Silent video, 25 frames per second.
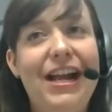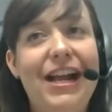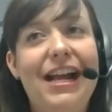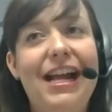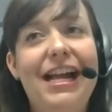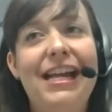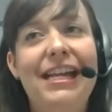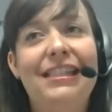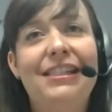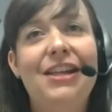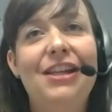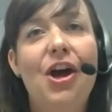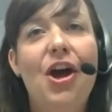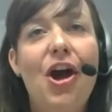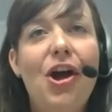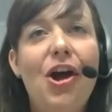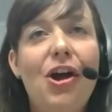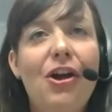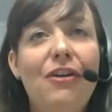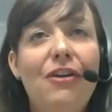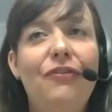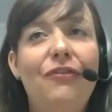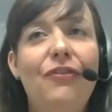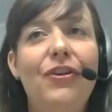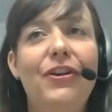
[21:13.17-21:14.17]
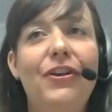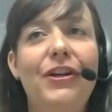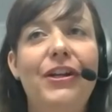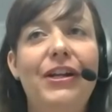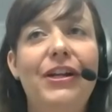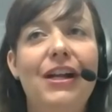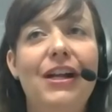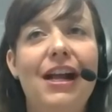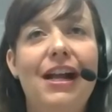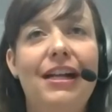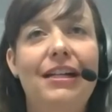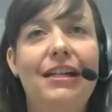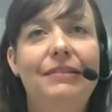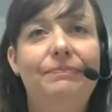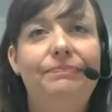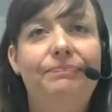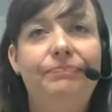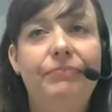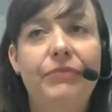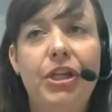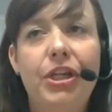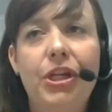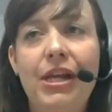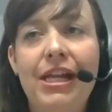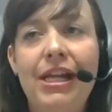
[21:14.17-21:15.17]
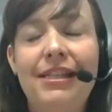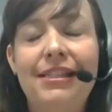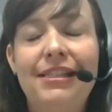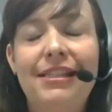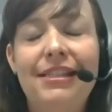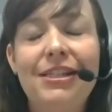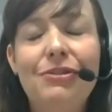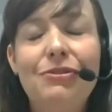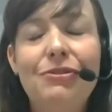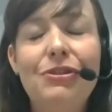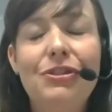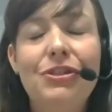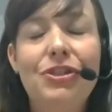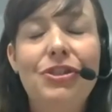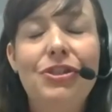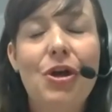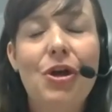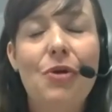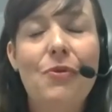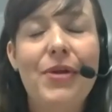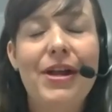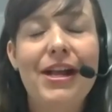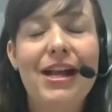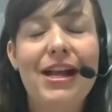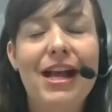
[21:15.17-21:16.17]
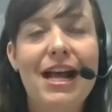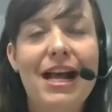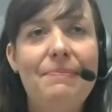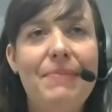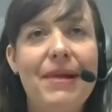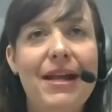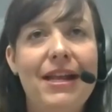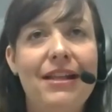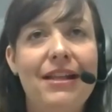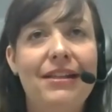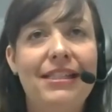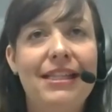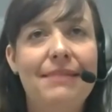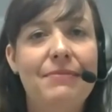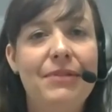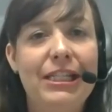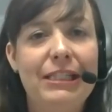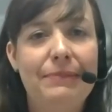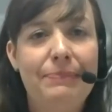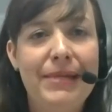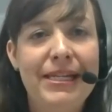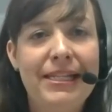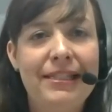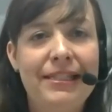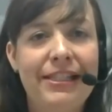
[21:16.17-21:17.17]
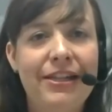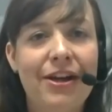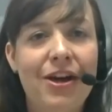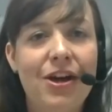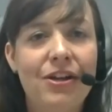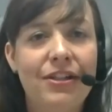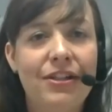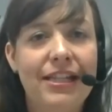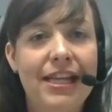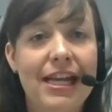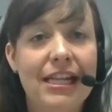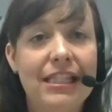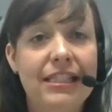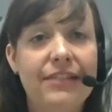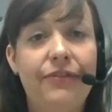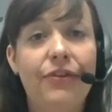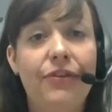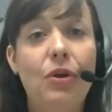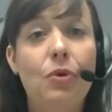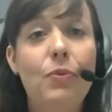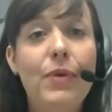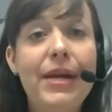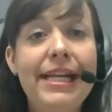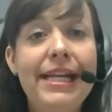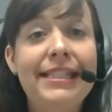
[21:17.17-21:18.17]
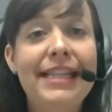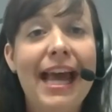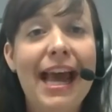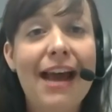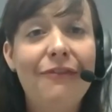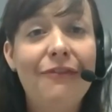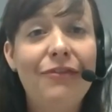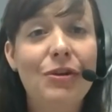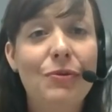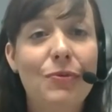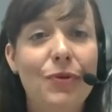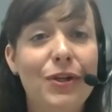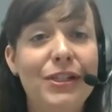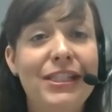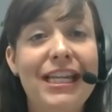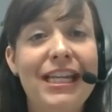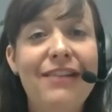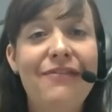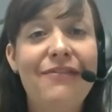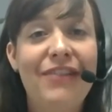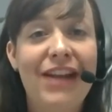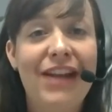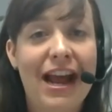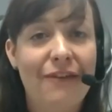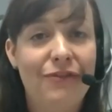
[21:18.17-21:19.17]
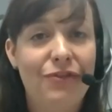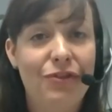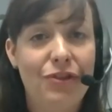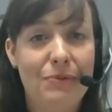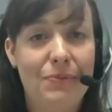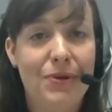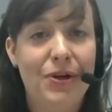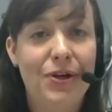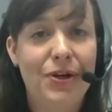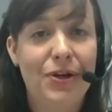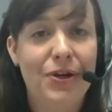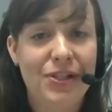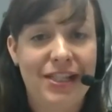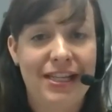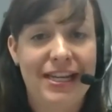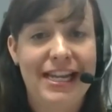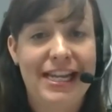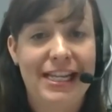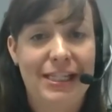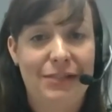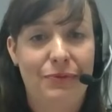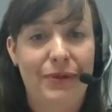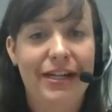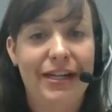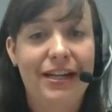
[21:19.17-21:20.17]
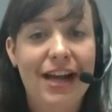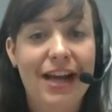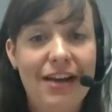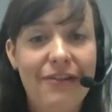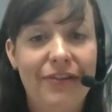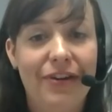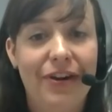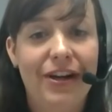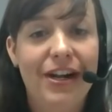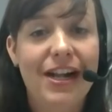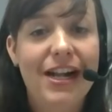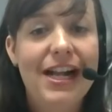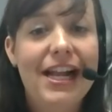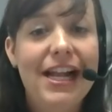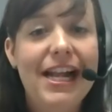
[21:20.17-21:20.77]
it's hard for, it still is showing up in some of these PCR tests for weeks afterwards, even after the person is recovered.